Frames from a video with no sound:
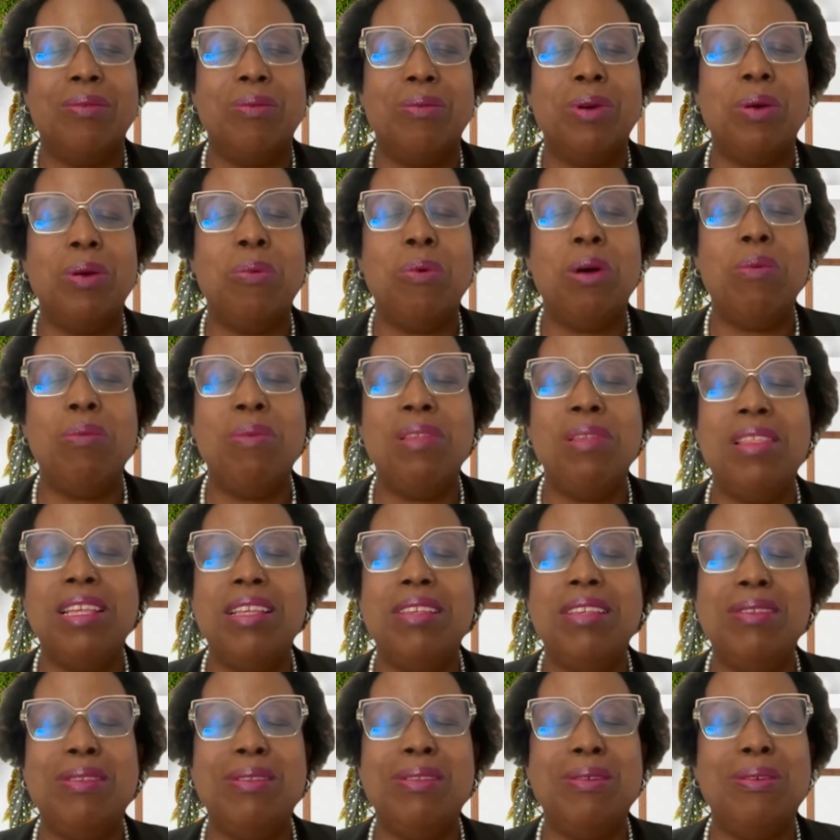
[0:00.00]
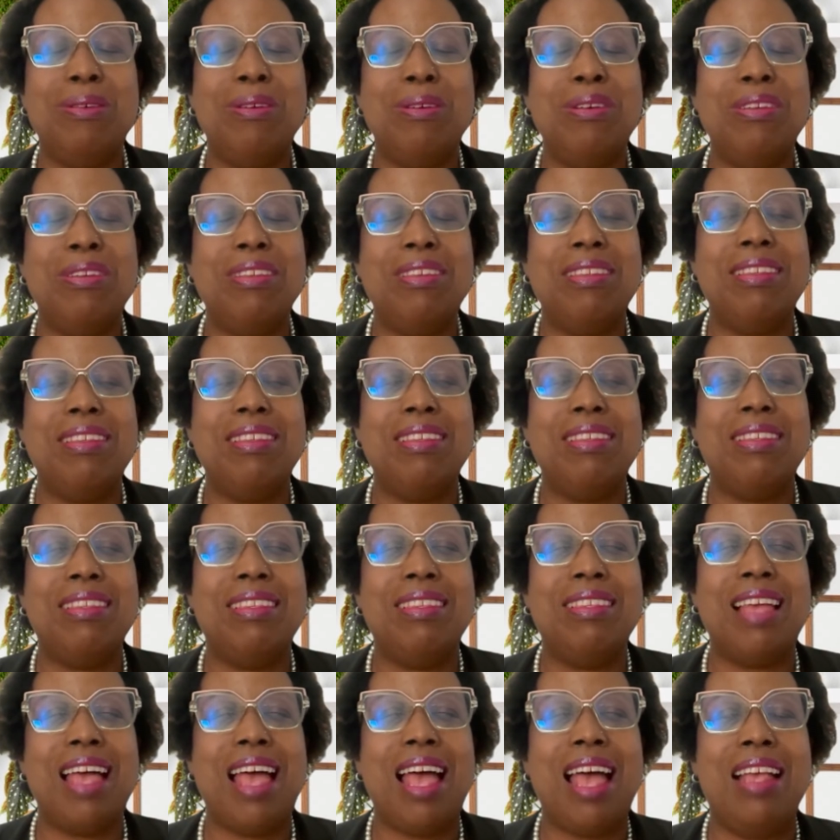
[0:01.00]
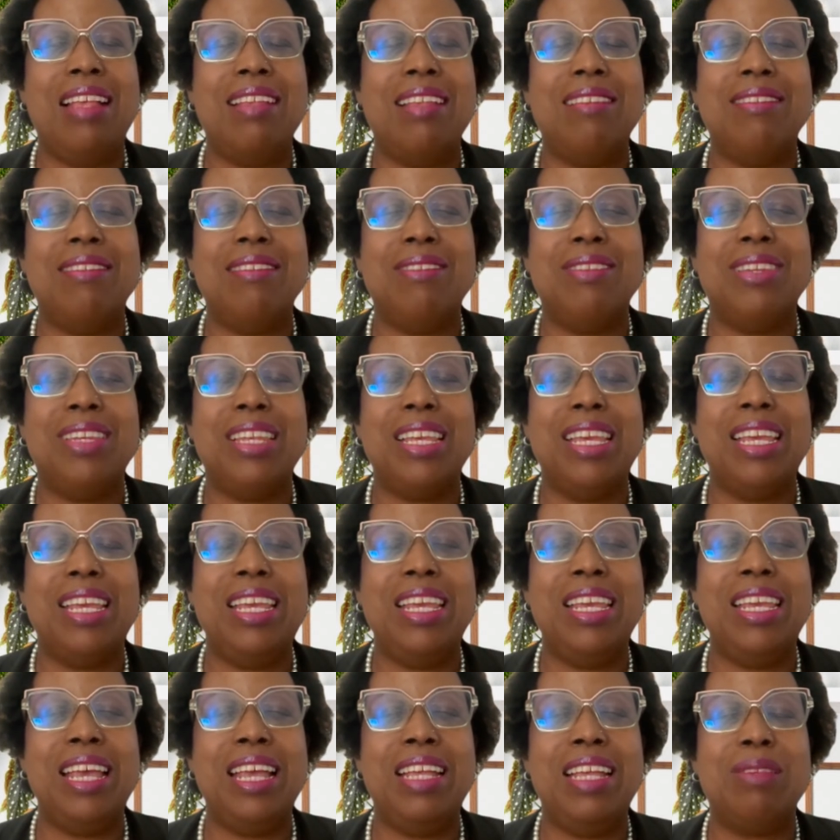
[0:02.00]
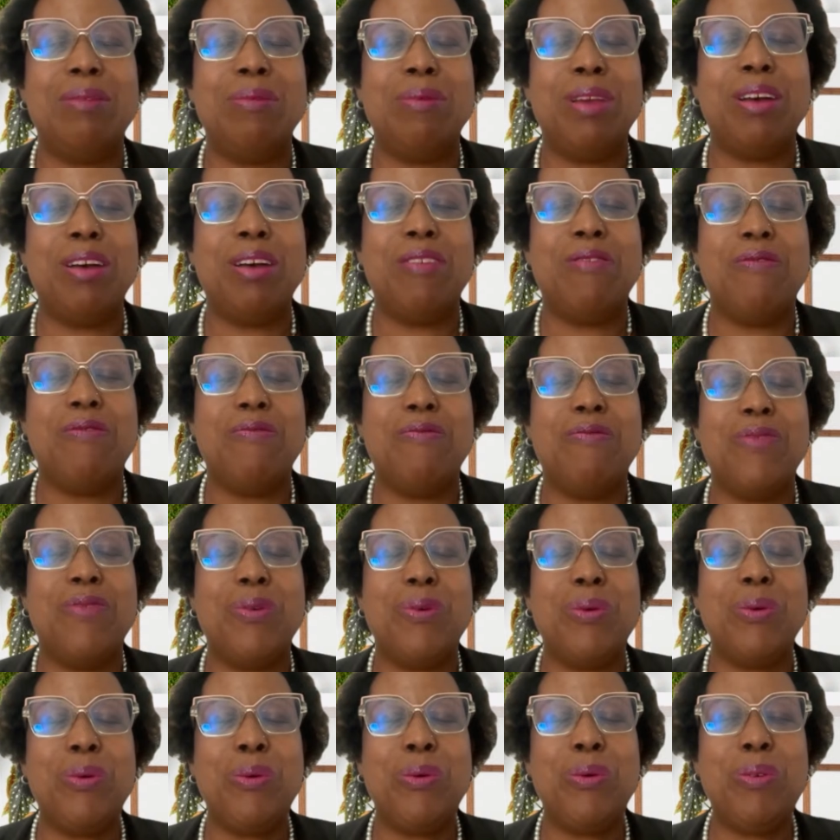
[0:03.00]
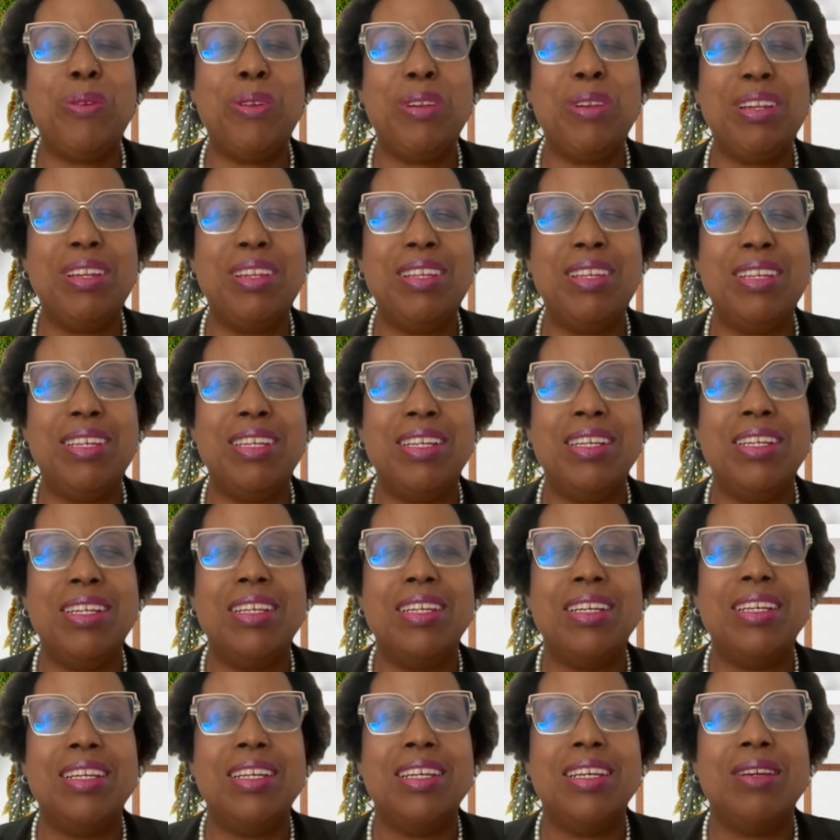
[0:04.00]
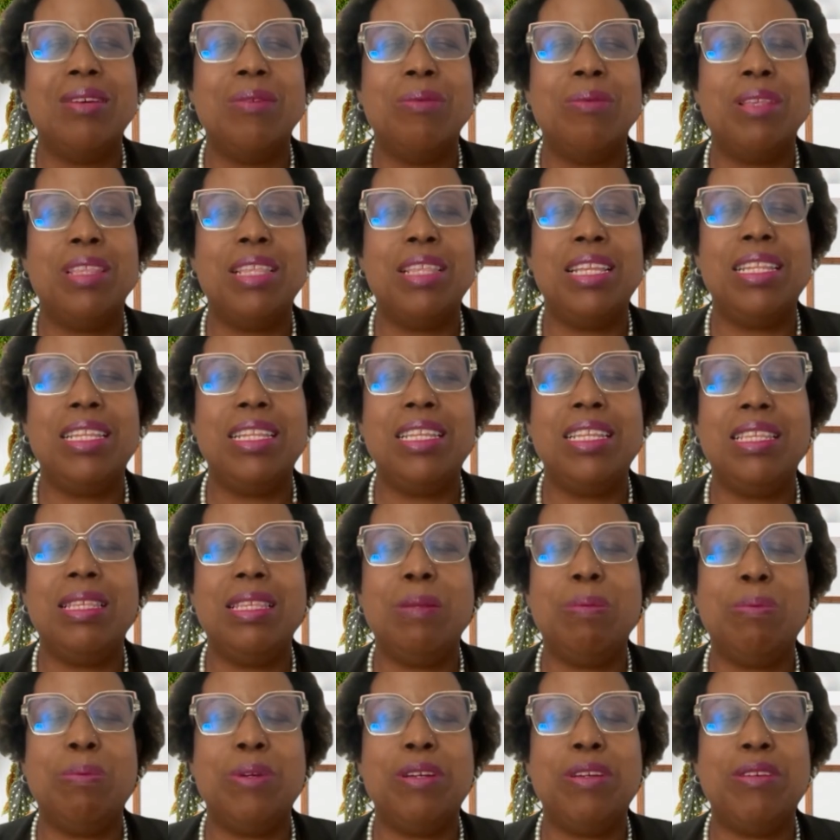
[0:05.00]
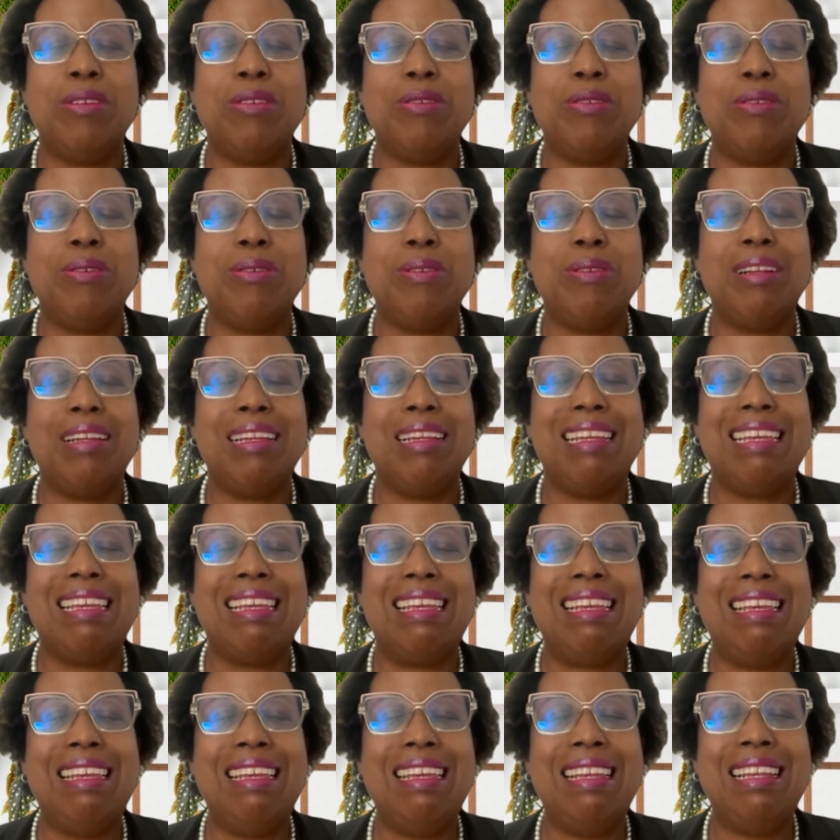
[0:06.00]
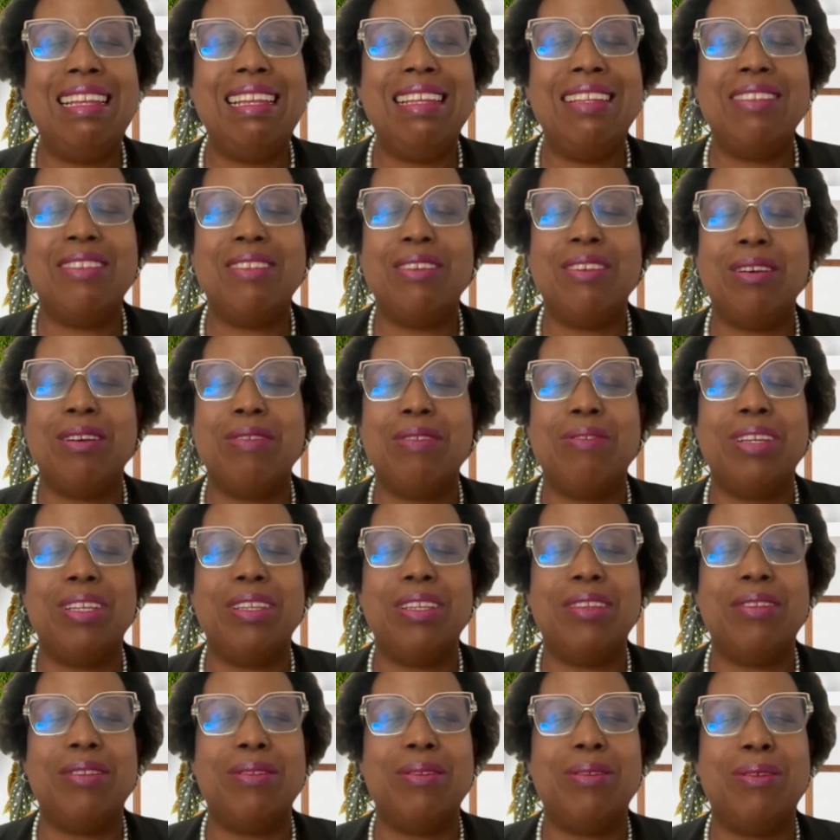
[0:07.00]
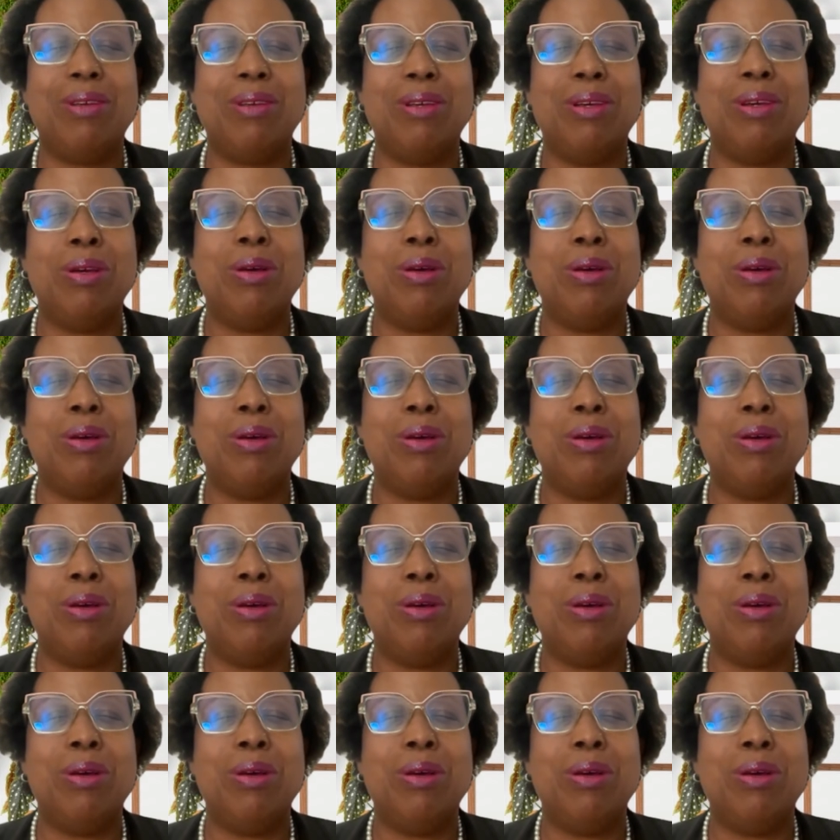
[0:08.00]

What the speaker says: We're one with this source as today, as we unfold within the spiritual healing service,